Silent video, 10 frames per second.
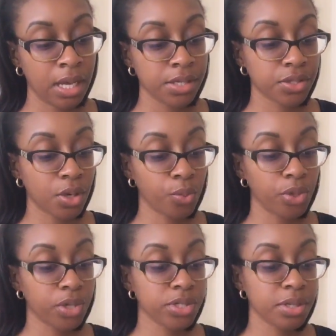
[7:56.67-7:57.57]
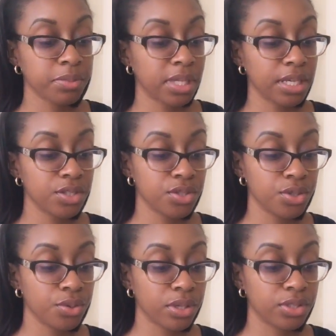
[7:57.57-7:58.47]
So what are some things
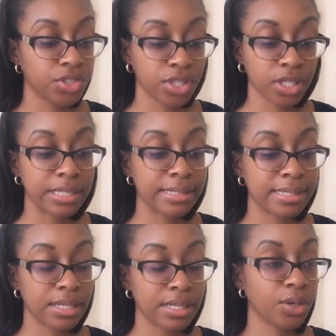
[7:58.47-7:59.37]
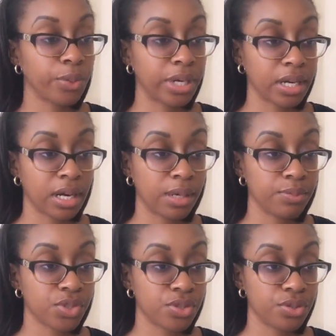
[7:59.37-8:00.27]
you should consider when it
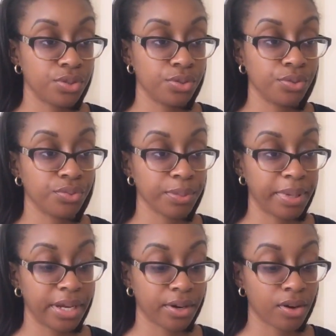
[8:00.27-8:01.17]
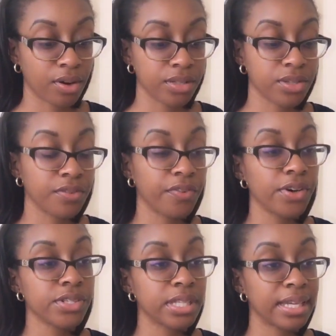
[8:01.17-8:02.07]
comes to repair costs? The
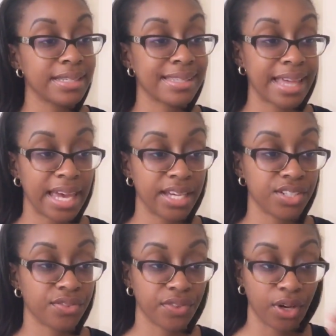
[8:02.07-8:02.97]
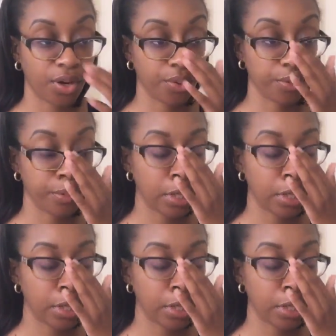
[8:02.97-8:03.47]
first thing is the age of the home.